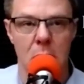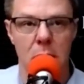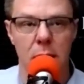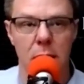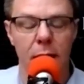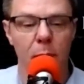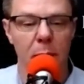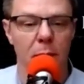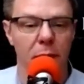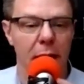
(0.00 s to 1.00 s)
tell
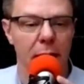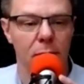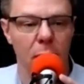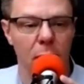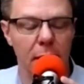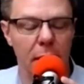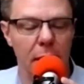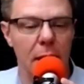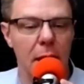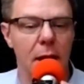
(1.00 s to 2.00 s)
people that, right? And
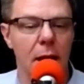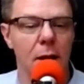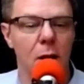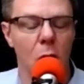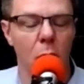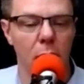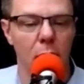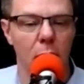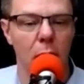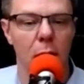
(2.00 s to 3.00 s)
I know
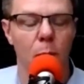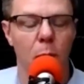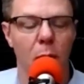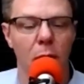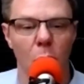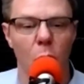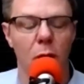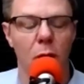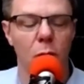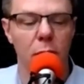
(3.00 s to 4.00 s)
in part the one
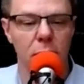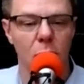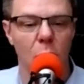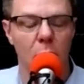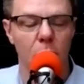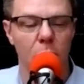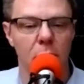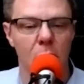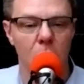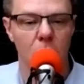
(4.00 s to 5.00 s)
reason why we
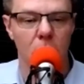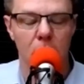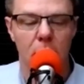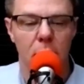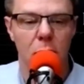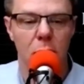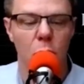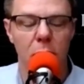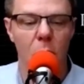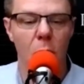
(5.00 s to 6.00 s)
don't, because we
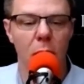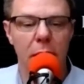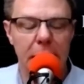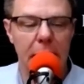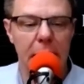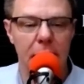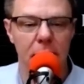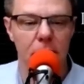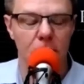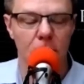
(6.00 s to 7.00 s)
don't want to get
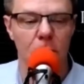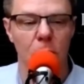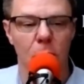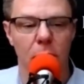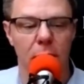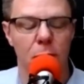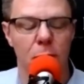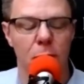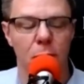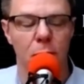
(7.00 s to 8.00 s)
into
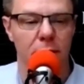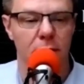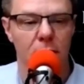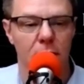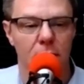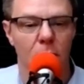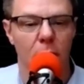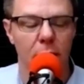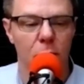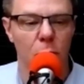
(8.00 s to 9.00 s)
interest rates,
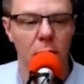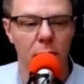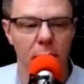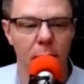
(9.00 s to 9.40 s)
right? It's really,